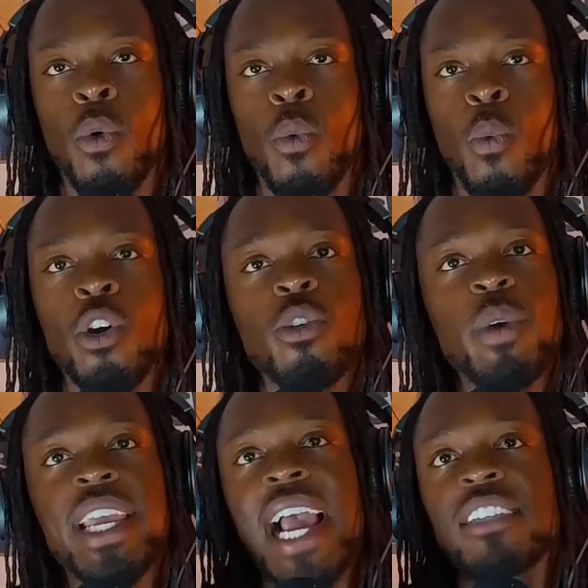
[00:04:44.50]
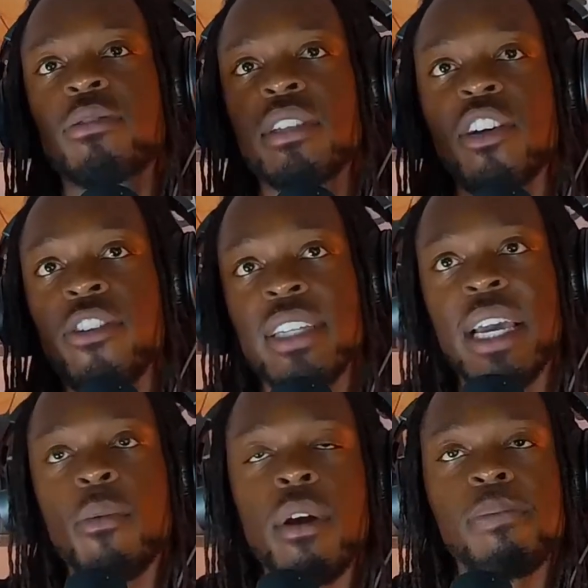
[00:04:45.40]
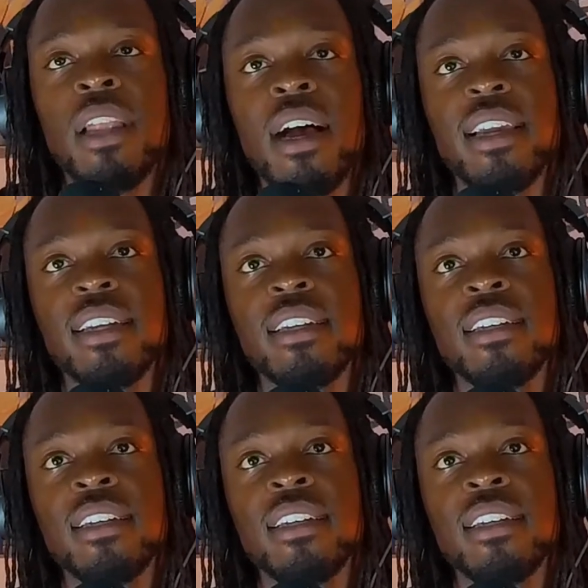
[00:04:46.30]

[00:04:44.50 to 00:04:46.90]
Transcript: what are we actually learning that we're applying?